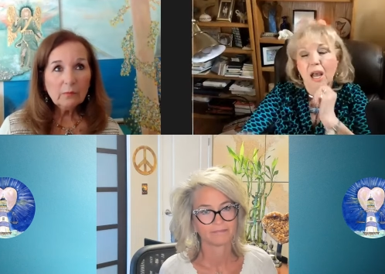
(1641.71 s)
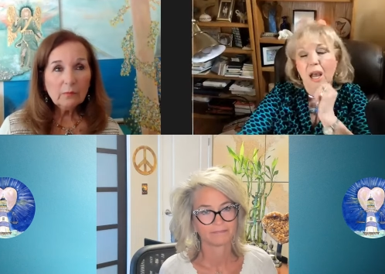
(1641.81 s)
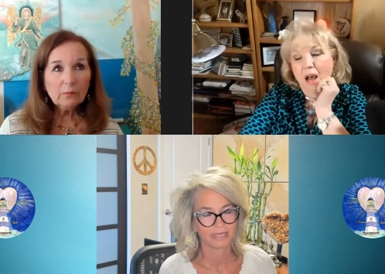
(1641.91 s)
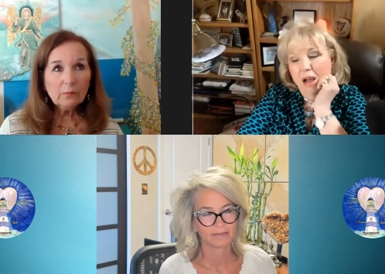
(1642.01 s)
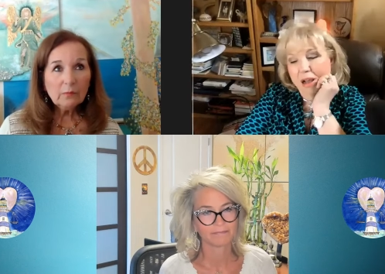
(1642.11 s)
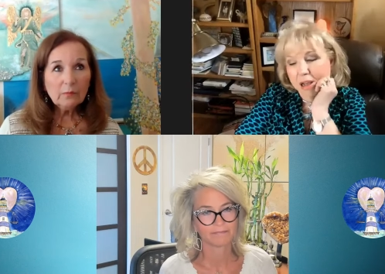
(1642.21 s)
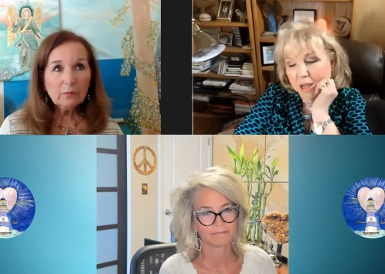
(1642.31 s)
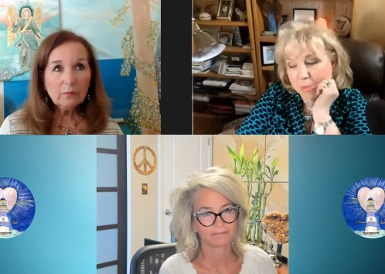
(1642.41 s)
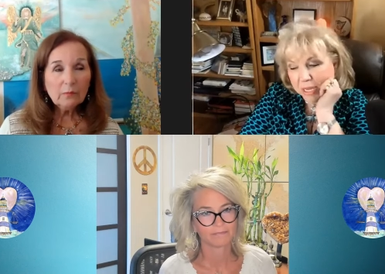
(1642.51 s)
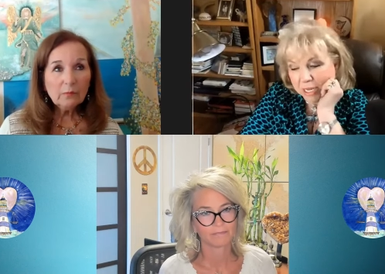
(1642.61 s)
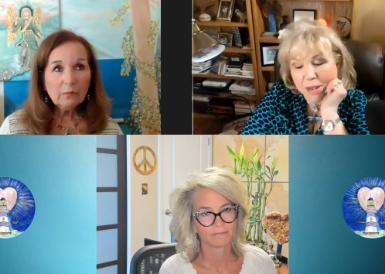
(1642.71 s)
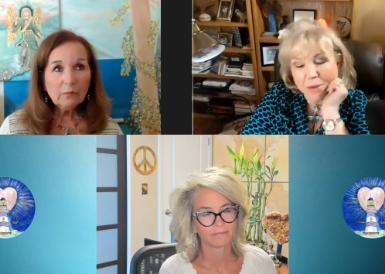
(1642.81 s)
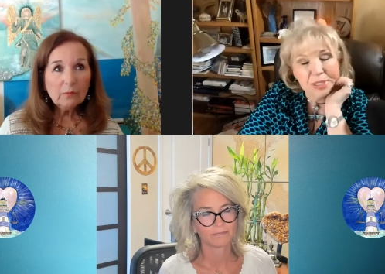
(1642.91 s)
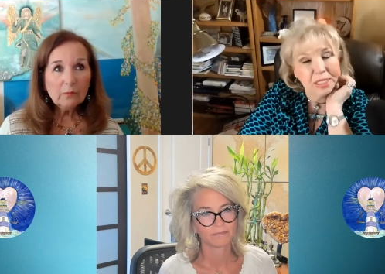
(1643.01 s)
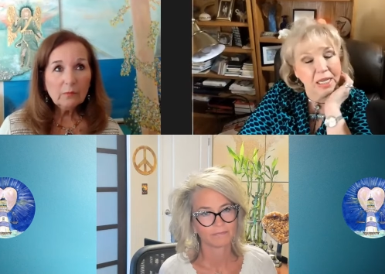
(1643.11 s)
Speaker 1: Yep. Um, and I
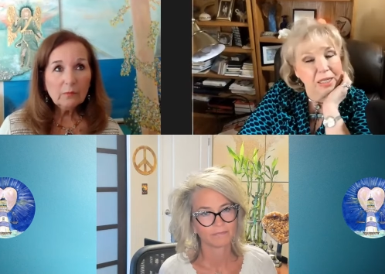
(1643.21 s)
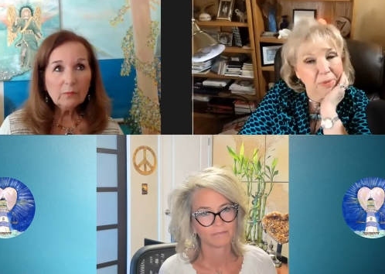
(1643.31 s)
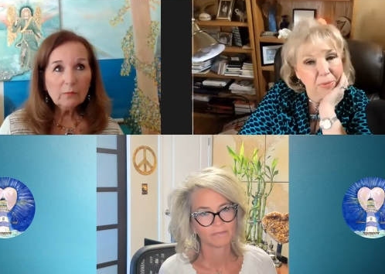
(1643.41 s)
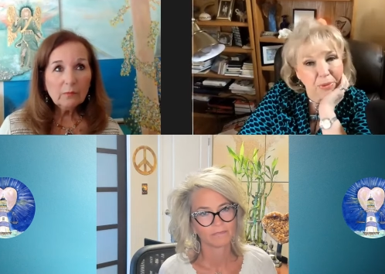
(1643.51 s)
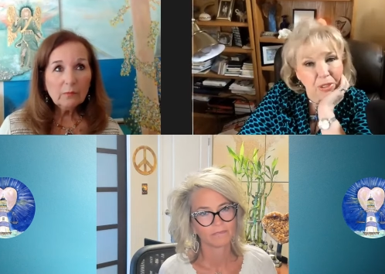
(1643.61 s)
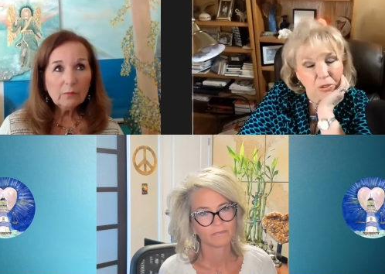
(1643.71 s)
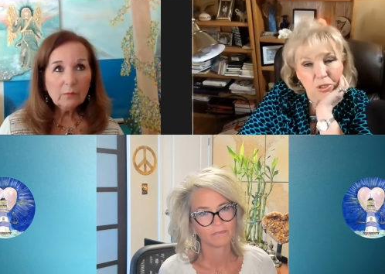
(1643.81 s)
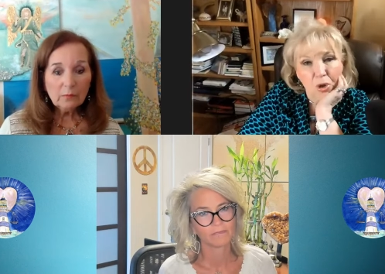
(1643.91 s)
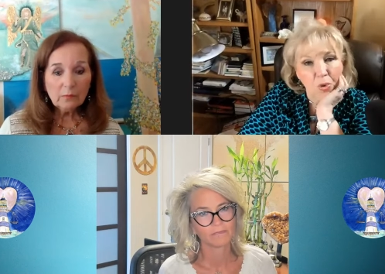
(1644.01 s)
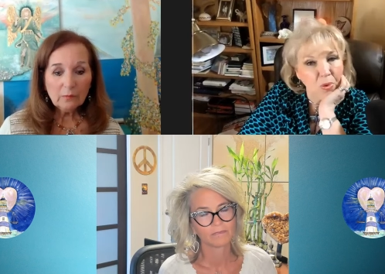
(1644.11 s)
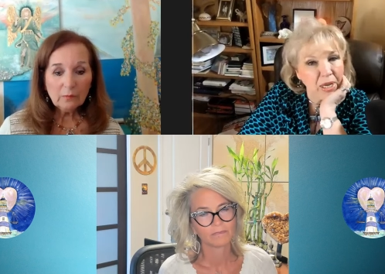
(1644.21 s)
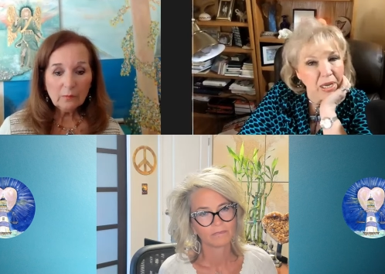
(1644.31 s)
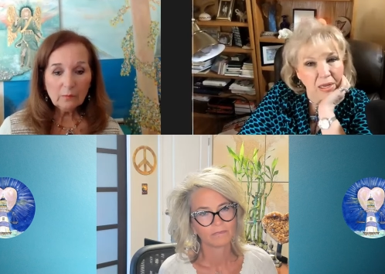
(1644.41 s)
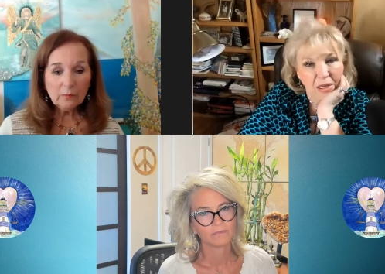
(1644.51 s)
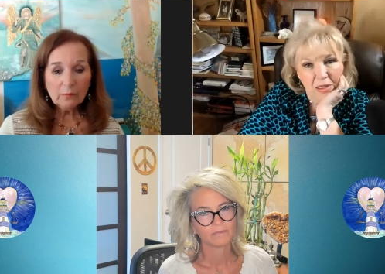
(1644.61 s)
would say to people, you know, don't wait.